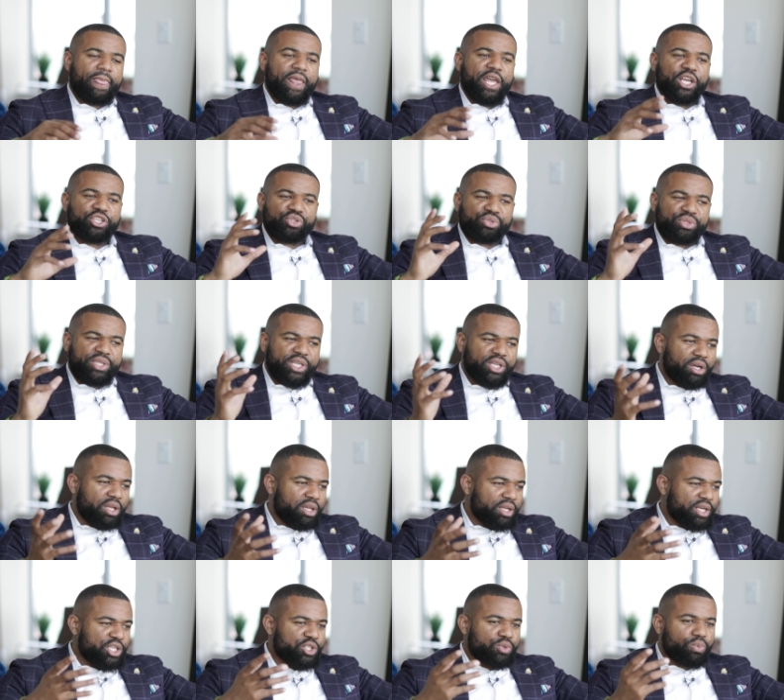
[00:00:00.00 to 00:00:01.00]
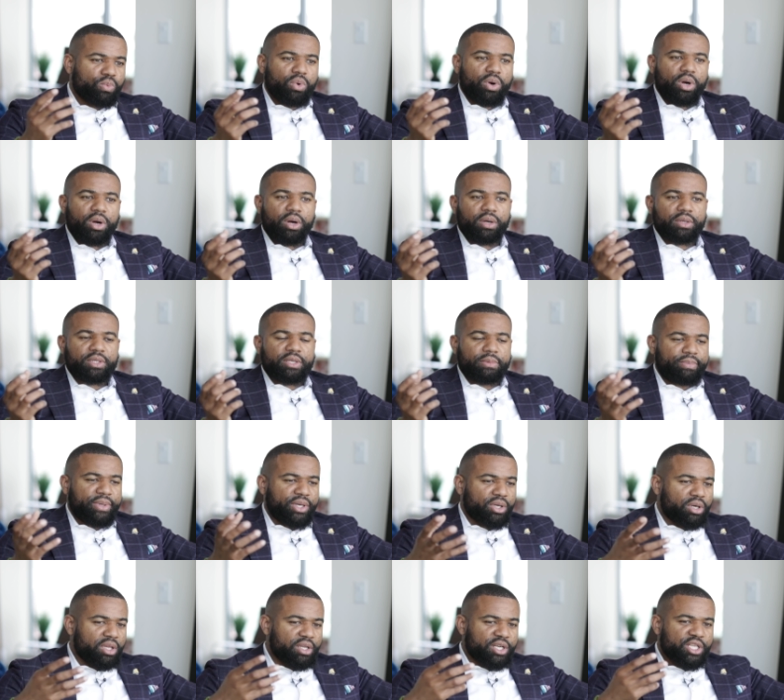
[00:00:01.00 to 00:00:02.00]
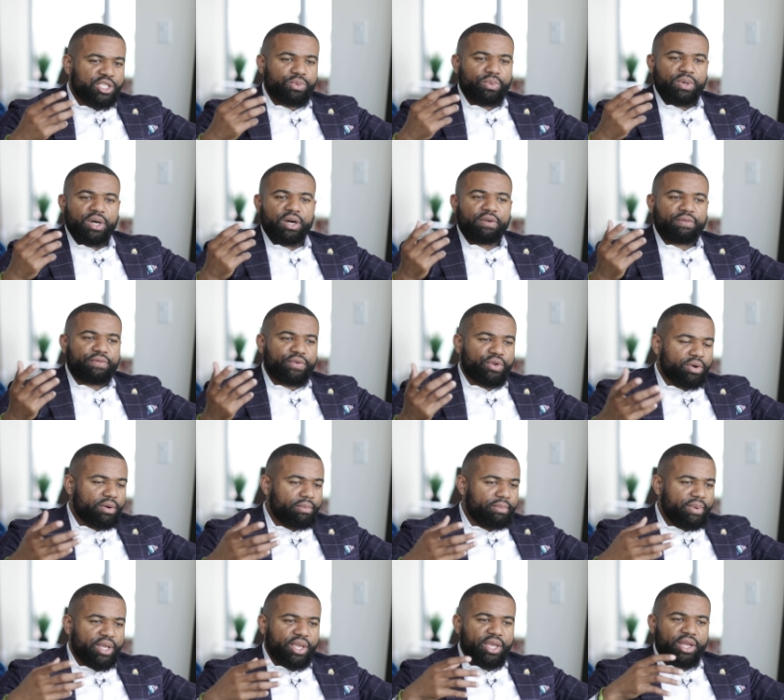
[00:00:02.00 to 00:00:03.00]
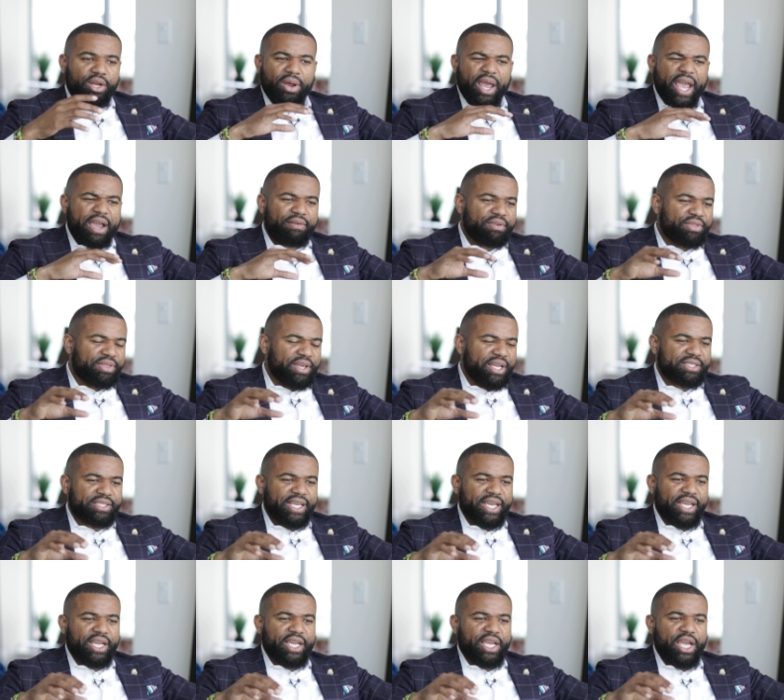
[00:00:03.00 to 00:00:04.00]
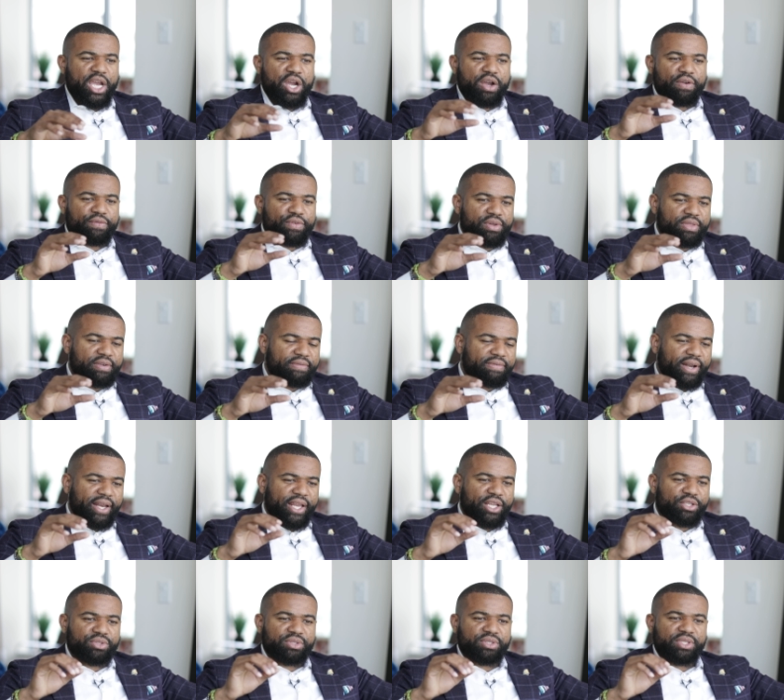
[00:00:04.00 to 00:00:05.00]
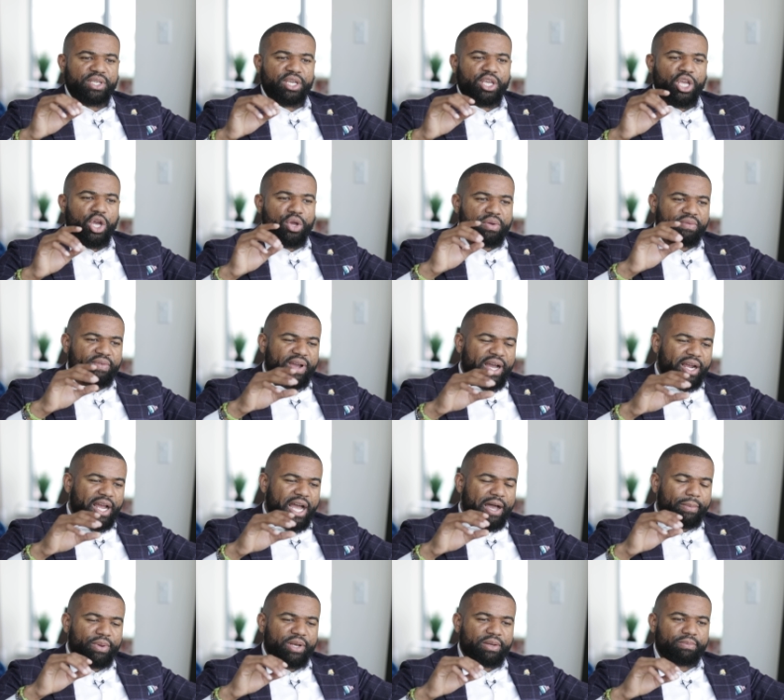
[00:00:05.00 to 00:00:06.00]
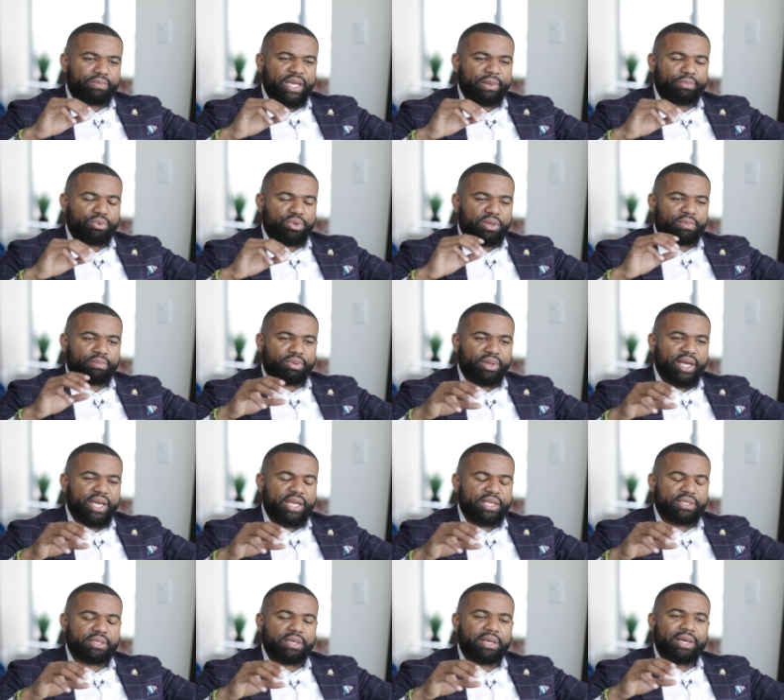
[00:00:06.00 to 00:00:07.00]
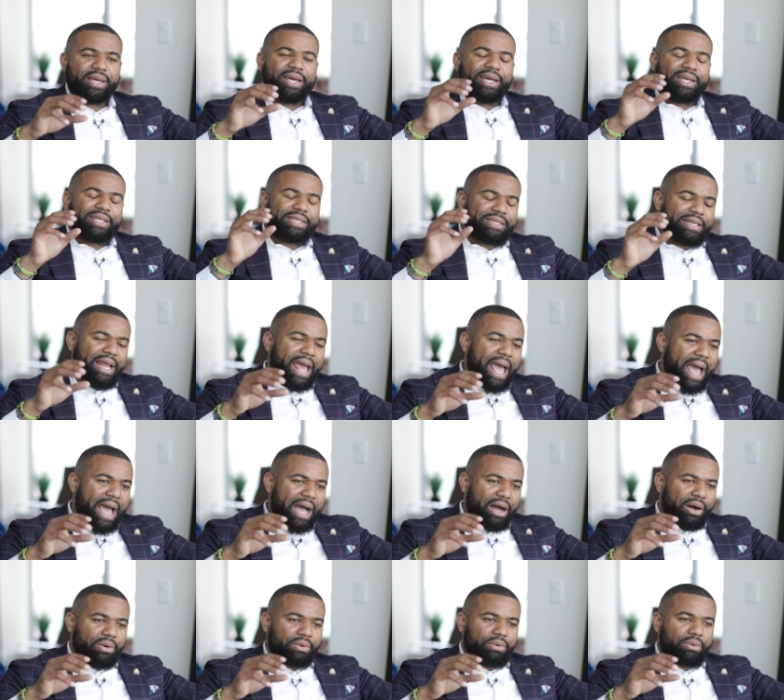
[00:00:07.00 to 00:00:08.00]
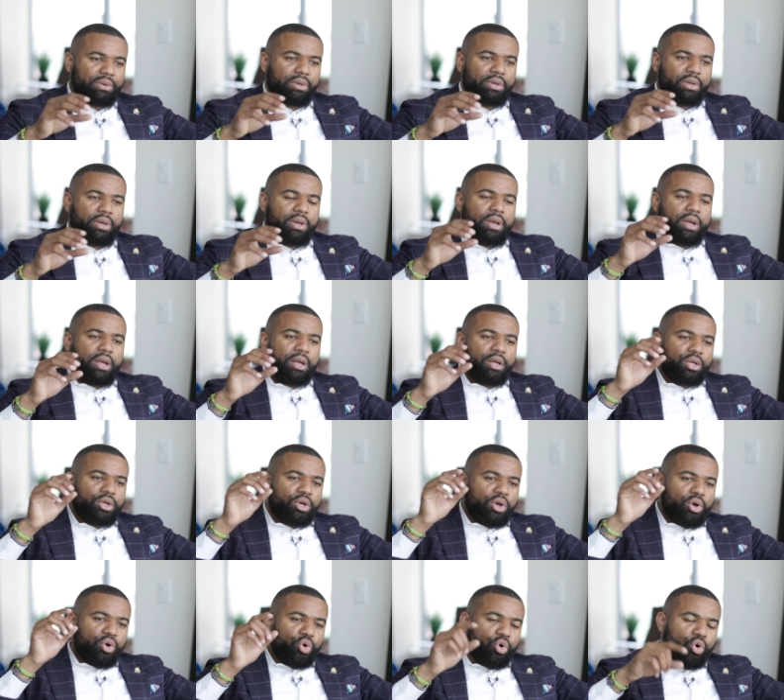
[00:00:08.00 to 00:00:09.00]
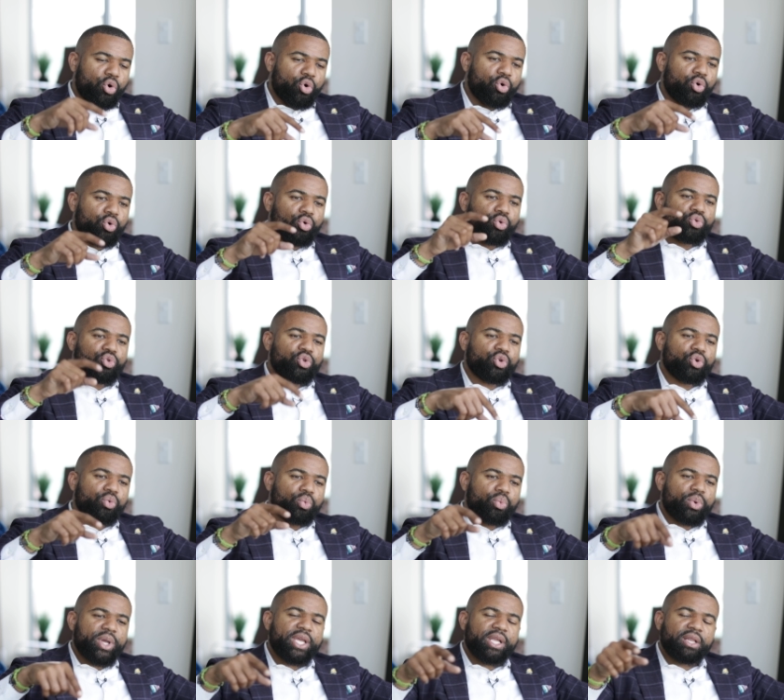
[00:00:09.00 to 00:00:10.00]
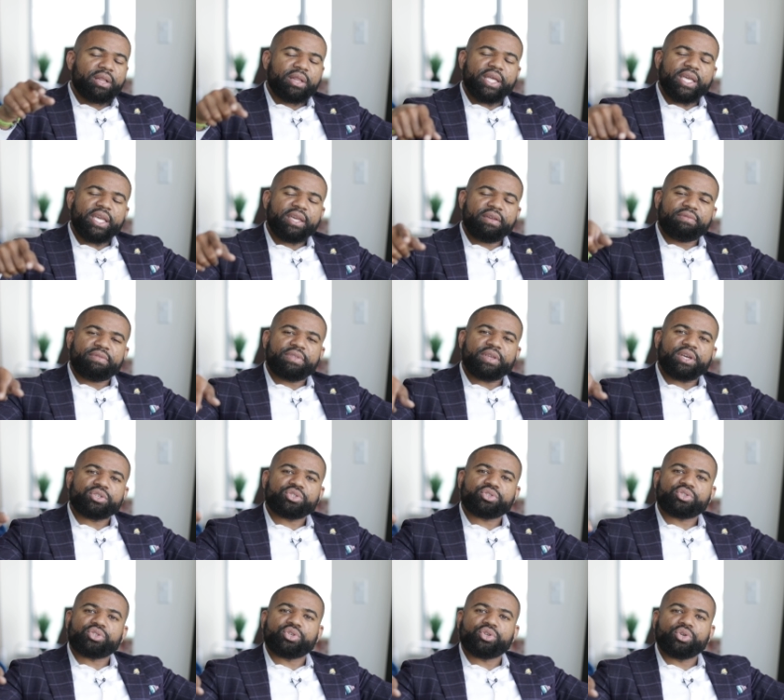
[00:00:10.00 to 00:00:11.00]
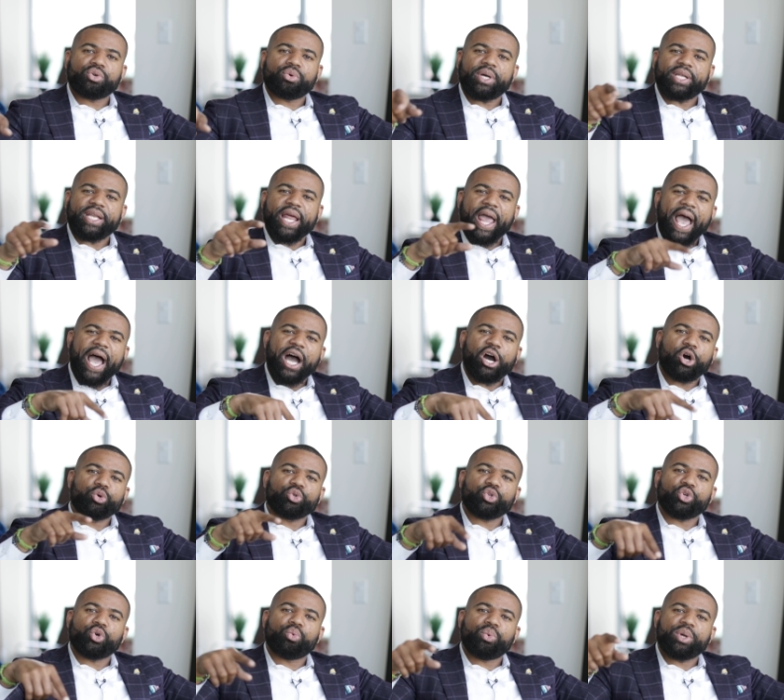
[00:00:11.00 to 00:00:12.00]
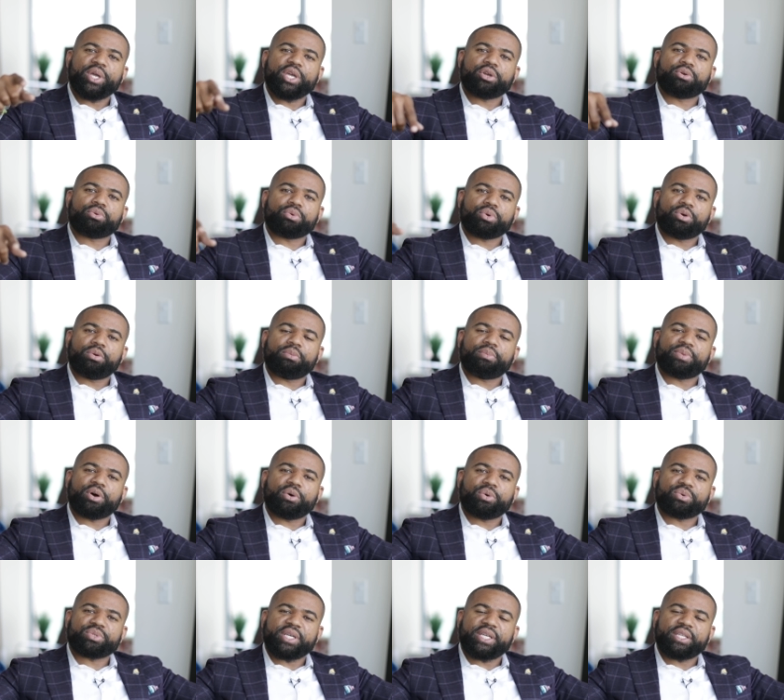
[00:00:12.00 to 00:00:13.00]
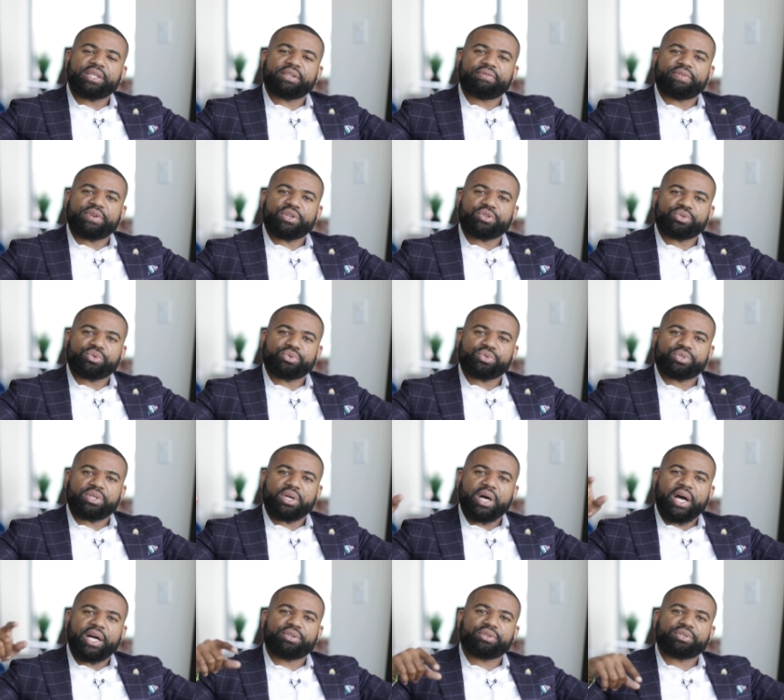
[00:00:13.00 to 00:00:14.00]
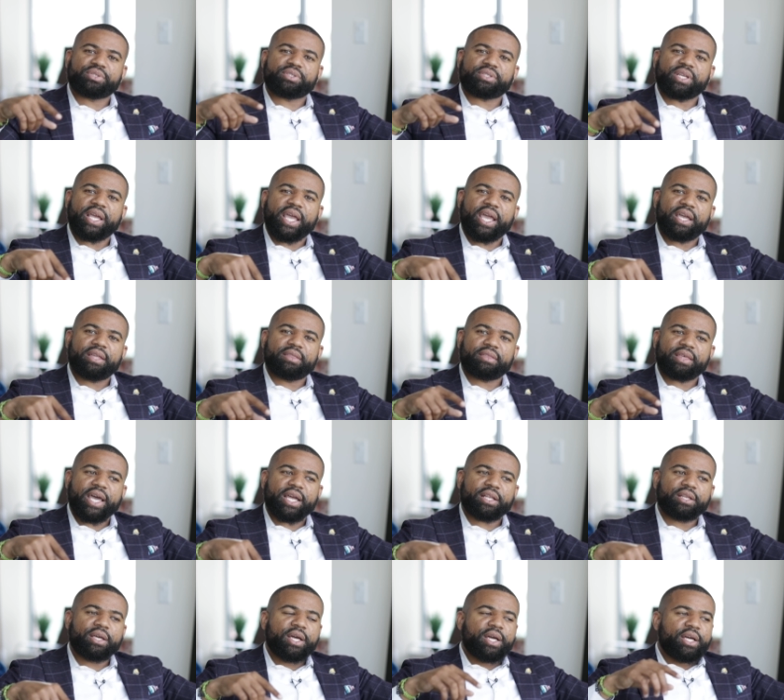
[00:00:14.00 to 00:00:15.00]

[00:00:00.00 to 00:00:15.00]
is you did all of this work to build all of this wealth. You're a millionaire. Everything's taken care of. You're the financial CEO. You've got competent people in place. Now, who do we leave this to, and how do we groom those individuals to understand that